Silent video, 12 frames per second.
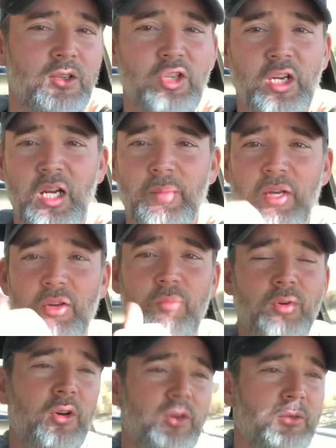Checking out my
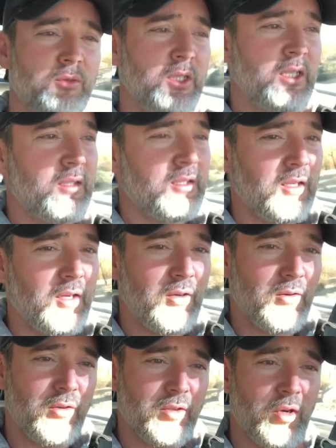GoPro,
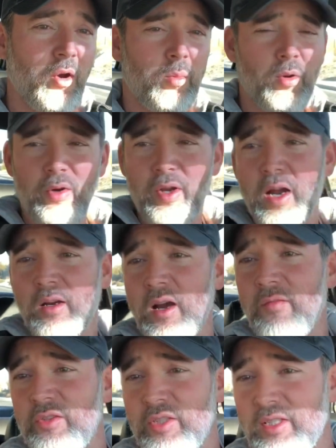or GoPro
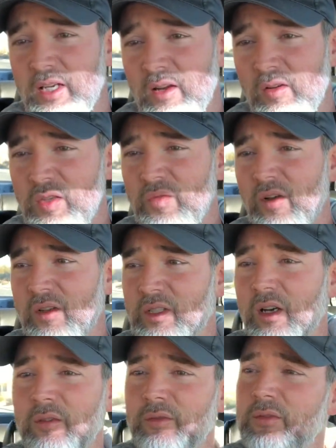knockoff, I should say. It always falls
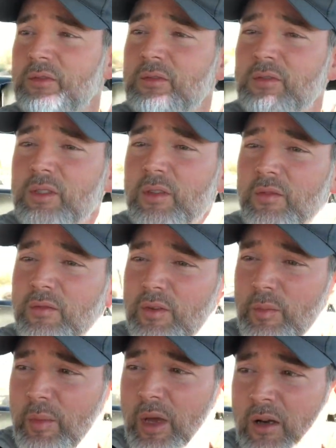off
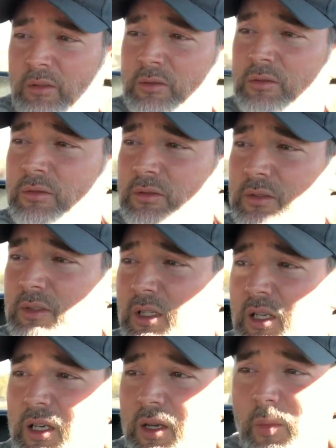from the
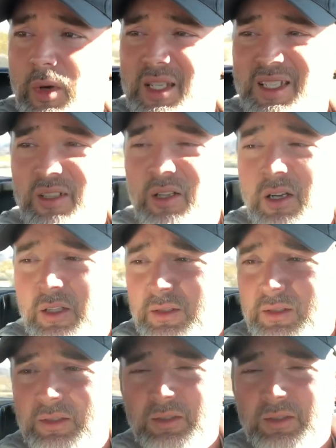mount, but still on.